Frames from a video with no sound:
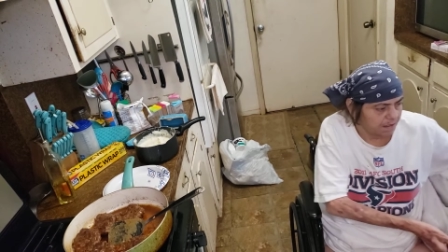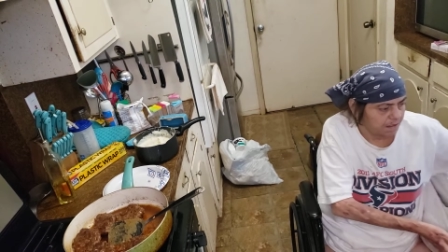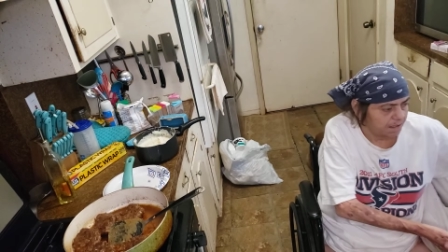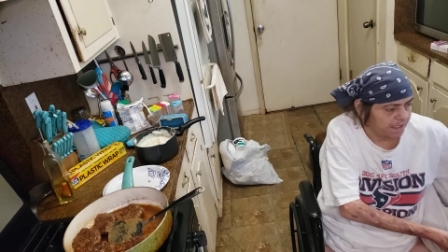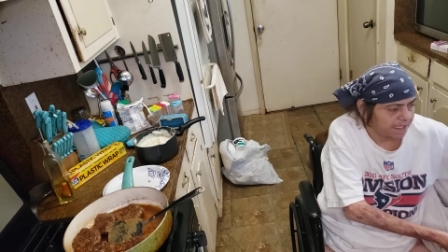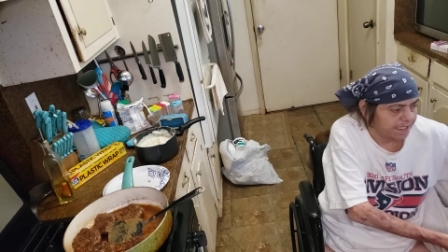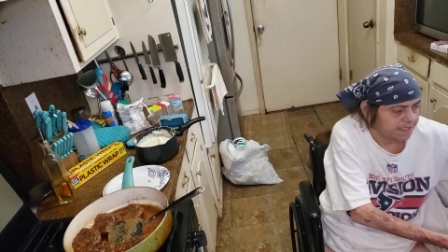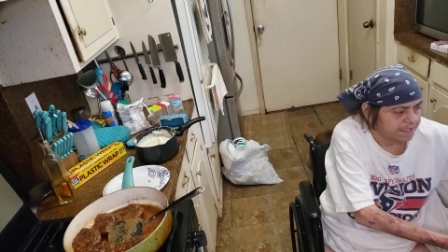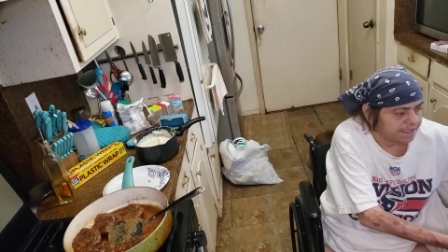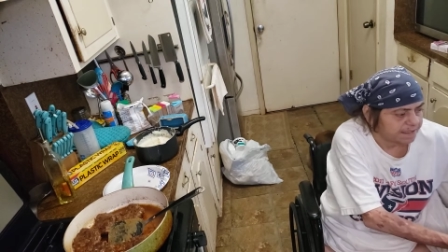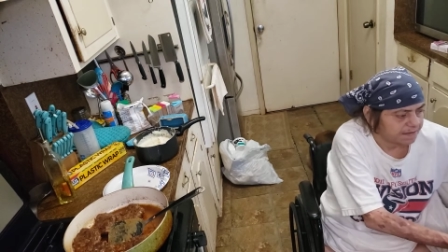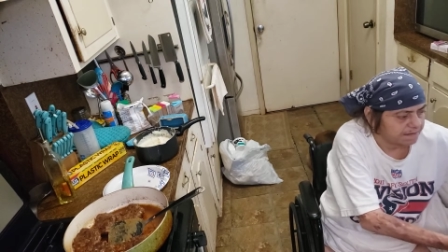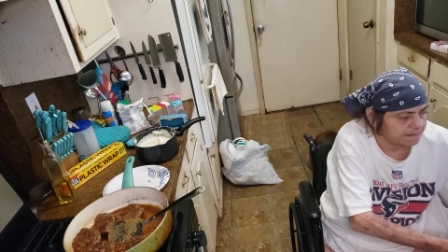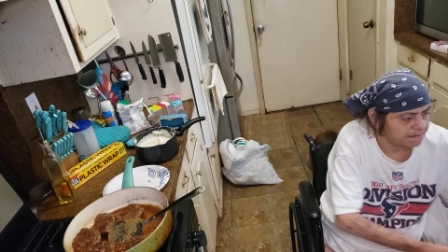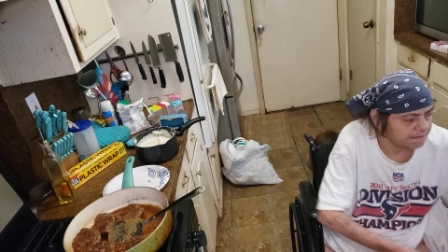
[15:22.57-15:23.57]
Thanks.
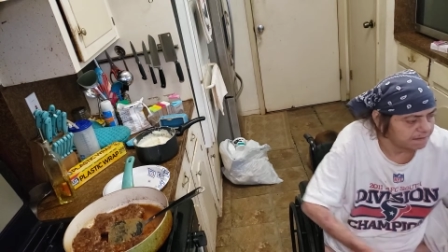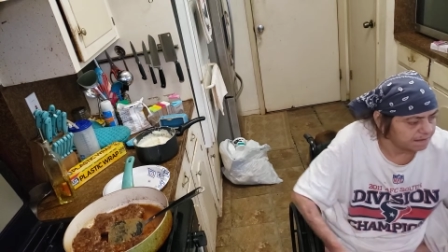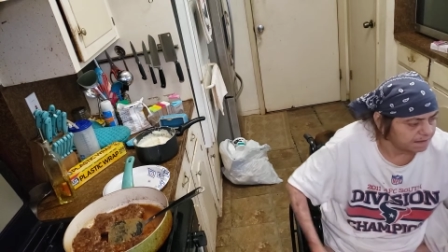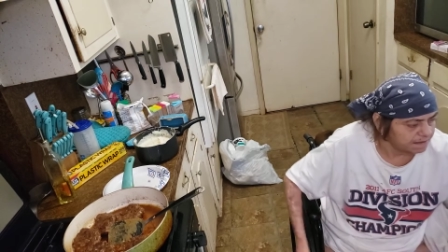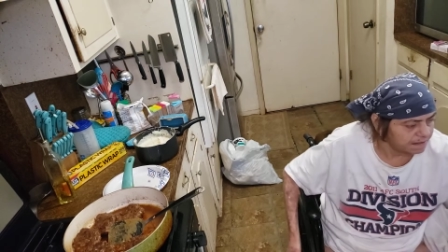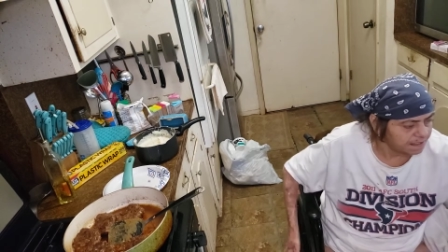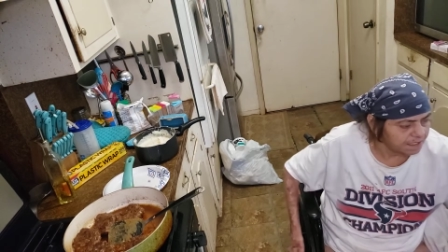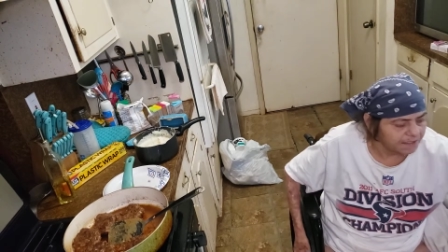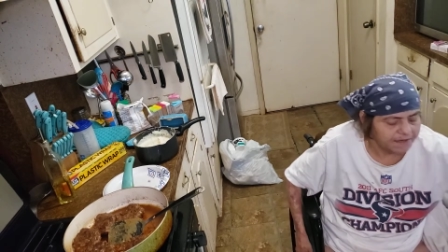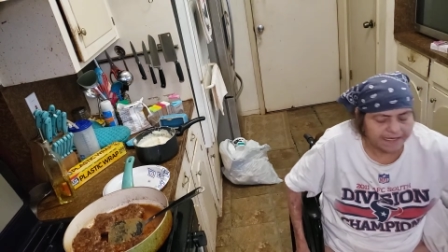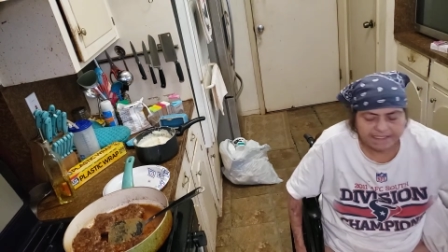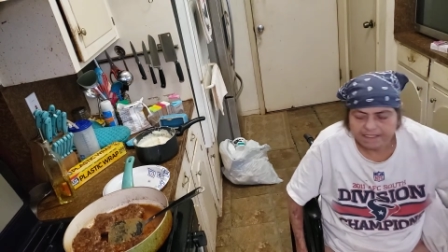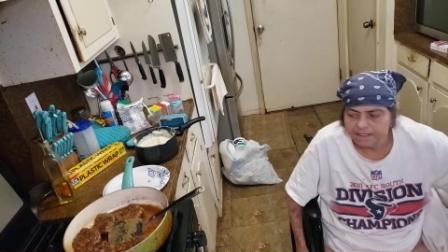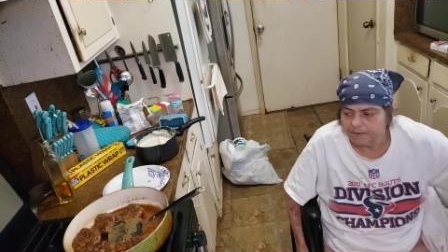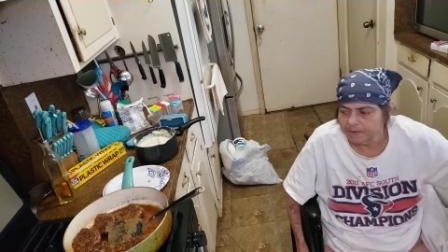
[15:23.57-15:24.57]
All
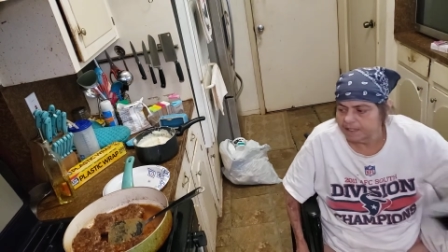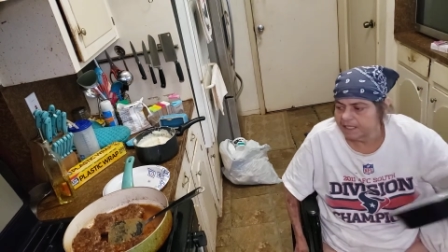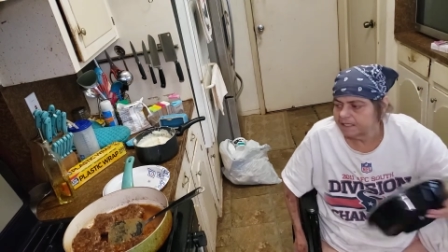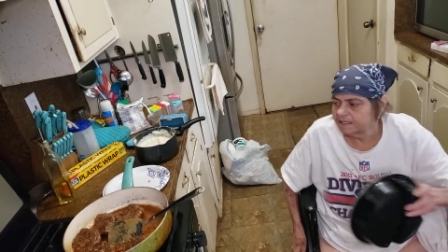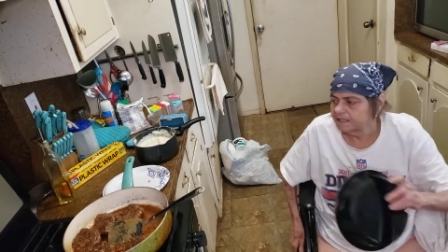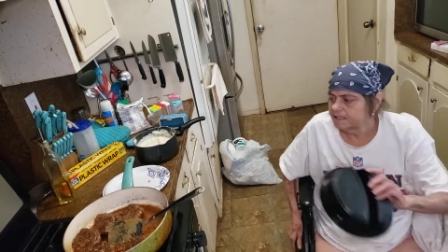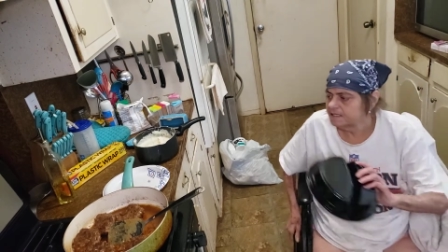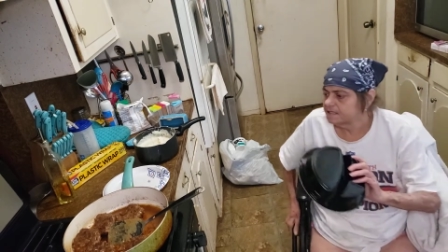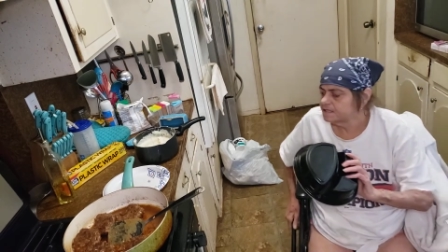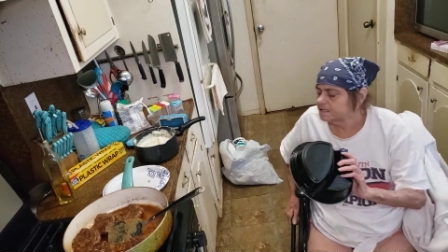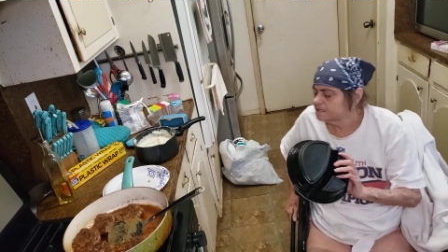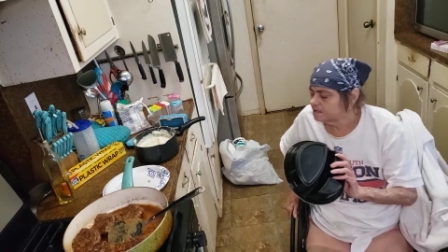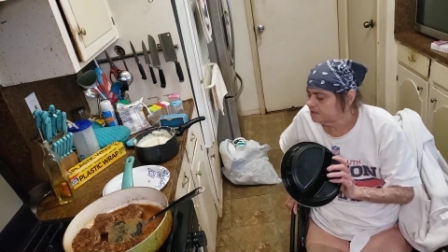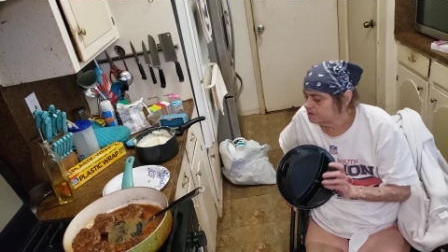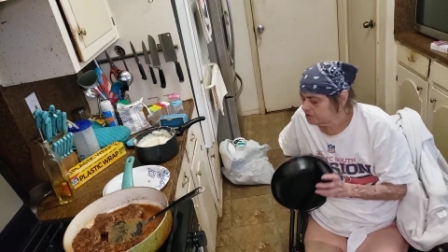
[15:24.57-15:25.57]
right, so we've got Elise's
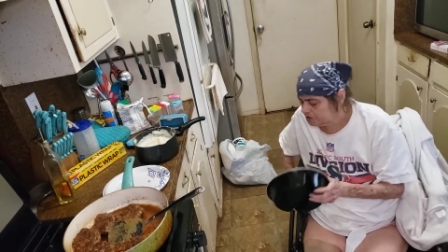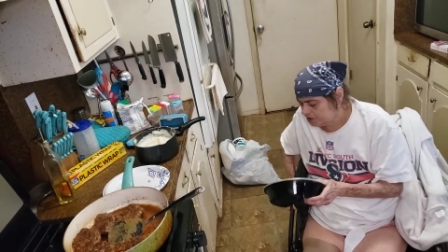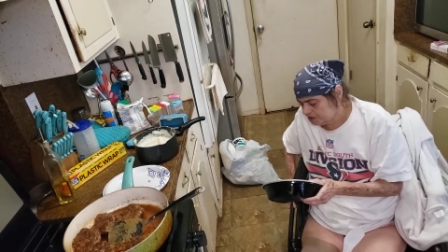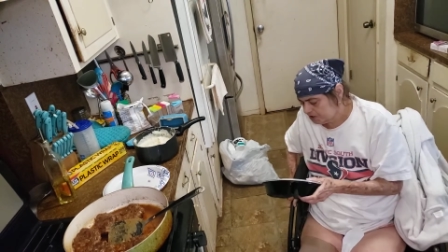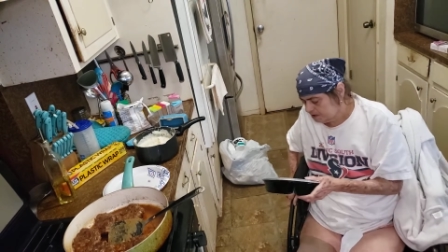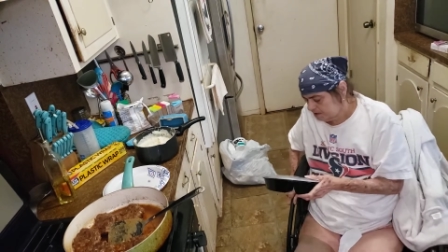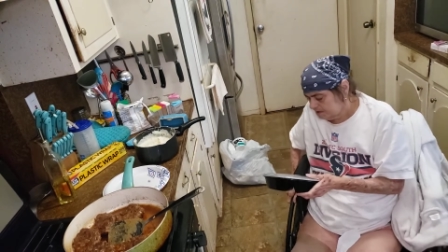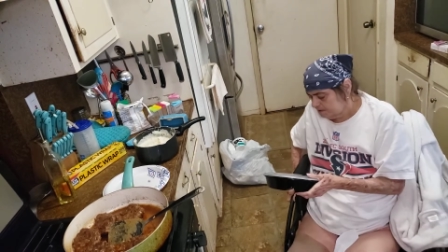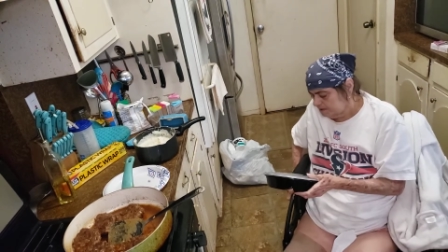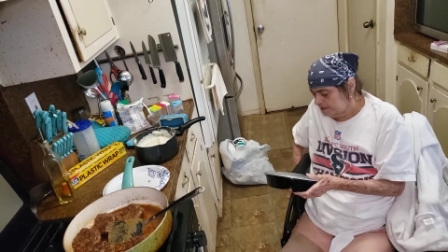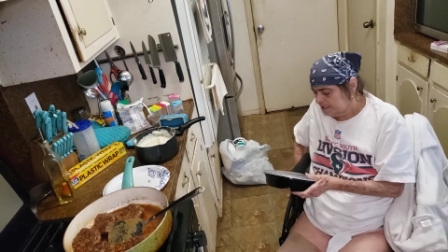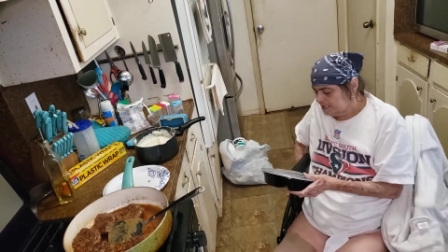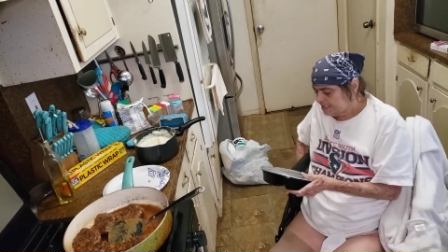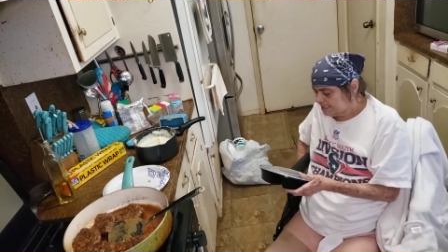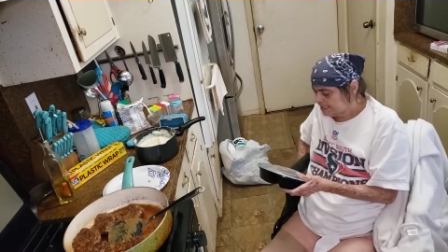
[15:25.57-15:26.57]
lunch
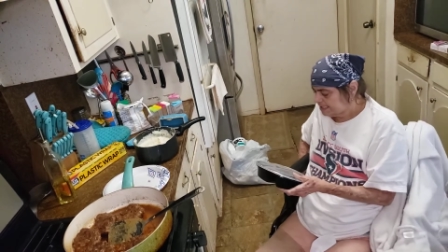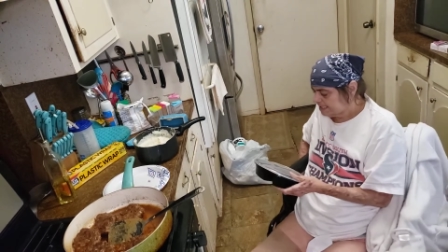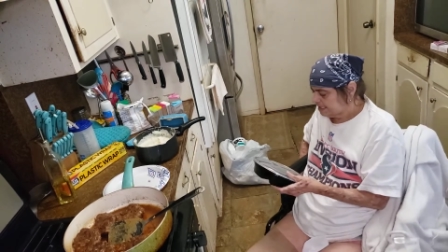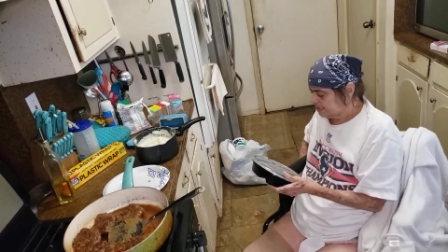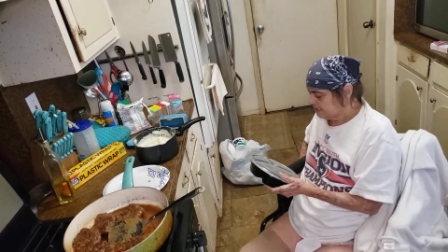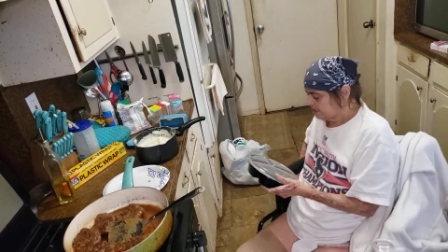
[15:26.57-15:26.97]
kit.